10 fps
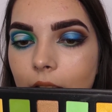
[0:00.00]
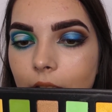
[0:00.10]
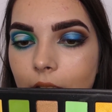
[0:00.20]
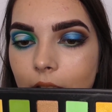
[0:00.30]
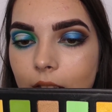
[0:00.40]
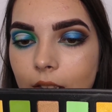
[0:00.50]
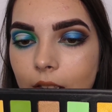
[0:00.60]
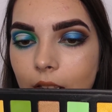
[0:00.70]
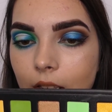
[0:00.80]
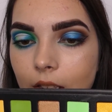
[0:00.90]
this
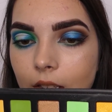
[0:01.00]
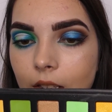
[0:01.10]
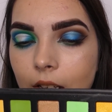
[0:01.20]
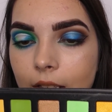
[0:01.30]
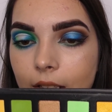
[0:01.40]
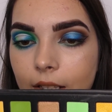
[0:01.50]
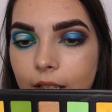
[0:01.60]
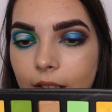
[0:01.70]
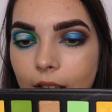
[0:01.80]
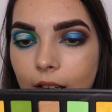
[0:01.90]
is
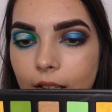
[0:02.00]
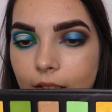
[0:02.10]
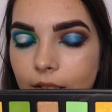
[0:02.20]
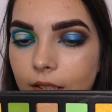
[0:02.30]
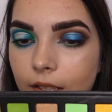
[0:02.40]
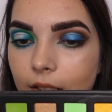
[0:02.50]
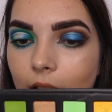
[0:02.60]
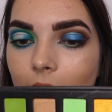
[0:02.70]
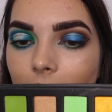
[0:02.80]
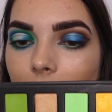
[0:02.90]
tequila and this is
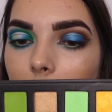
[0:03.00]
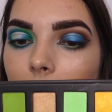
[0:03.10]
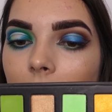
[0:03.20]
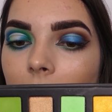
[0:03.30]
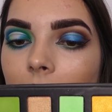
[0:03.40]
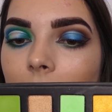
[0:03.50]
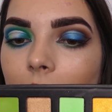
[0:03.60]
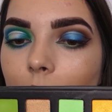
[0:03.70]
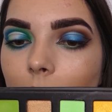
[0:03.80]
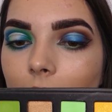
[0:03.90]
lime,
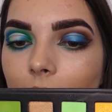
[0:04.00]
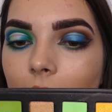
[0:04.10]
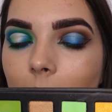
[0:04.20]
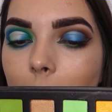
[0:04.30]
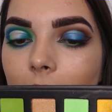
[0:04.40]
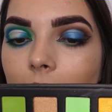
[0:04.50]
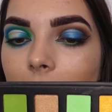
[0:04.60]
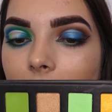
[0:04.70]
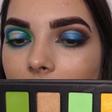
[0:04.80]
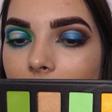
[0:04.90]
and you have couple
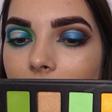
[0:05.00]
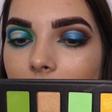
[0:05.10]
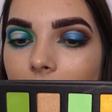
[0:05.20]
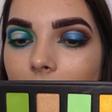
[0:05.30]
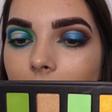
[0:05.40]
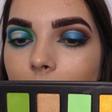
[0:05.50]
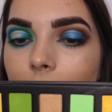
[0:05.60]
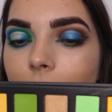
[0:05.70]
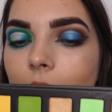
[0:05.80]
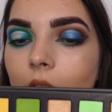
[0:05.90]
and tea
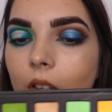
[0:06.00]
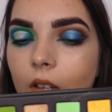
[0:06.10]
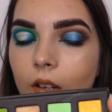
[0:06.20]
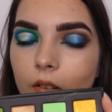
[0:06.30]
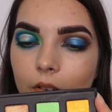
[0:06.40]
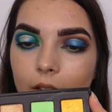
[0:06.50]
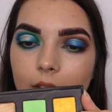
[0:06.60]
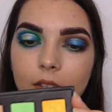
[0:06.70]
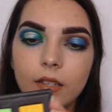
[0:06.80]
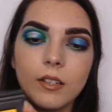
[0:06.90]

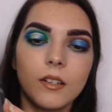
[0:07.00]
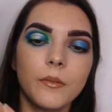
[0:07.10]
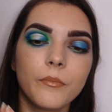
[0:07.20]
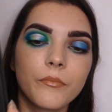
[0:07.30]
right here.